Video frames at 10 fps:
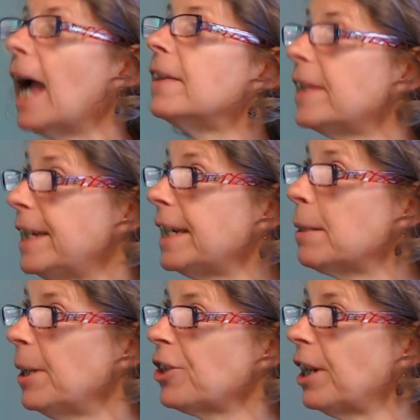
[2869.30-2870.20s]
and the
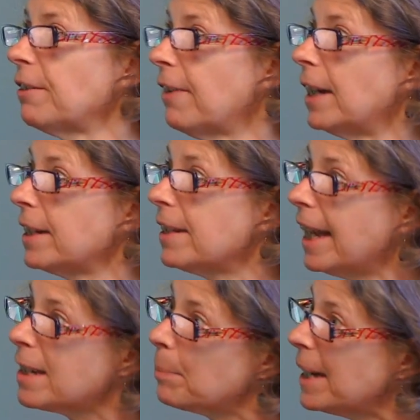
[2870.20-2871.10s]
decommissioning fund.
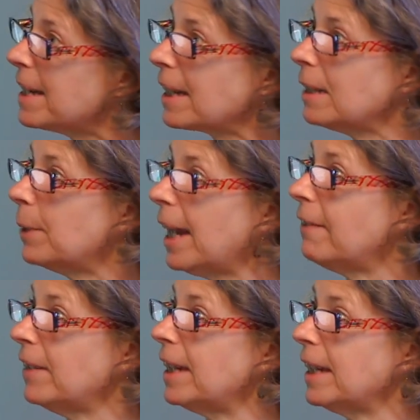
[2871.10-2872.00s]
That's basically what
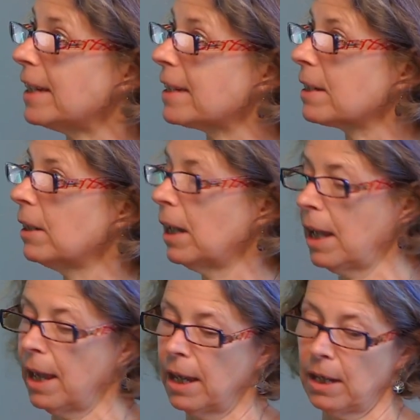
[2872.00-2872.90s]
NV is.
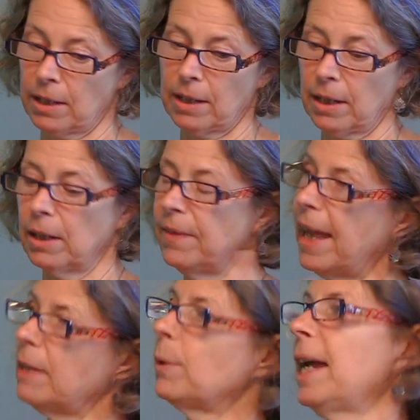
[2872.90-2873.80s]

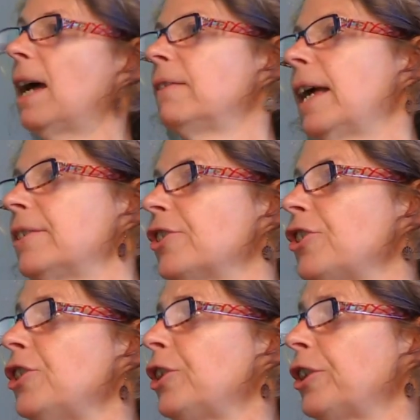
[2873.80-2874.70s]
Then we have
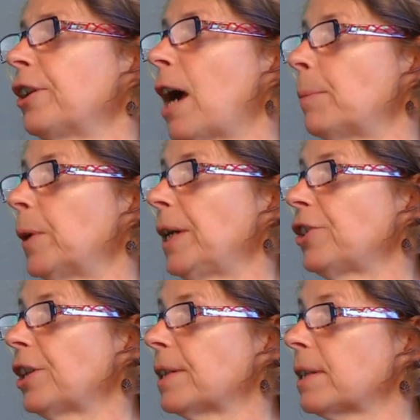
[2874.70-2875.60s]
Entergy Nuclear
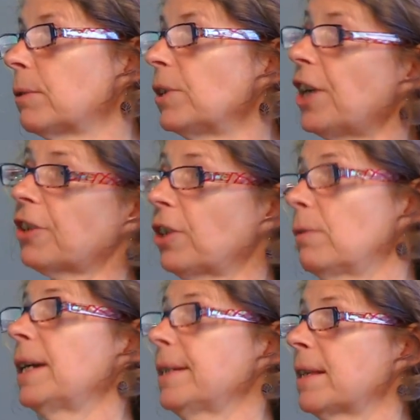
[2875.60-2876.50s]
Operations, which actually
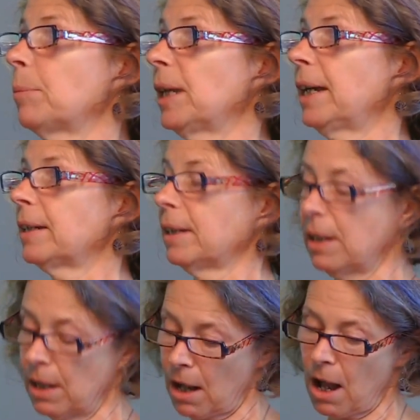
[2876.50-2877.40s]
runs the plant.
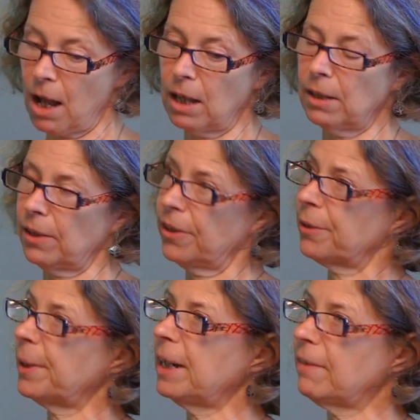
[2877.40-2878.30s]
All
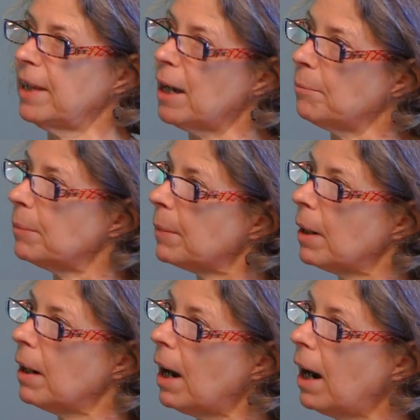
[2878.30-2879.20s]
three of them
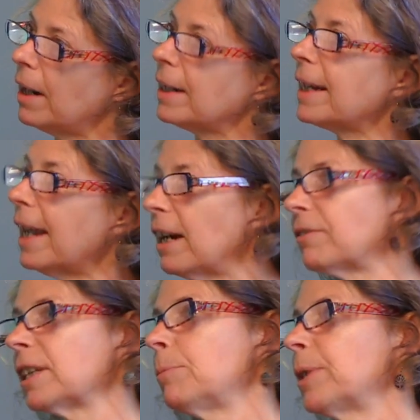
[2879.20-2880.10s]
are
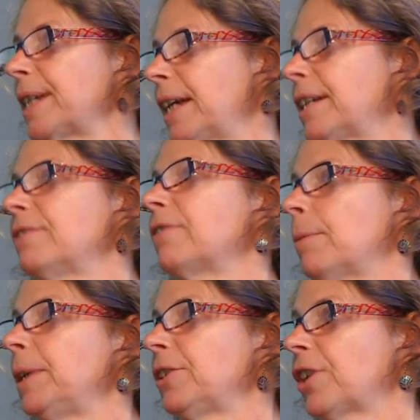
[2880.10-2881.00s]
carefully protected
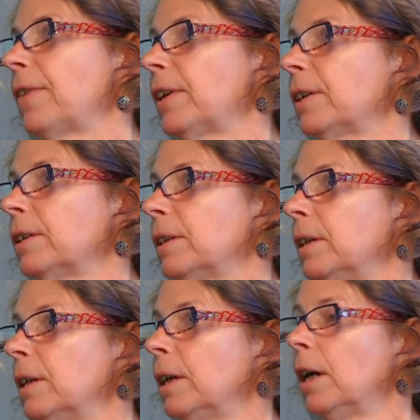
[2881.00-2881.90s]
from each other.
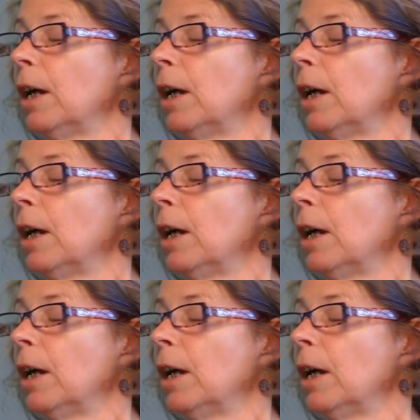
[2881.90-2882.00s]
Yeah.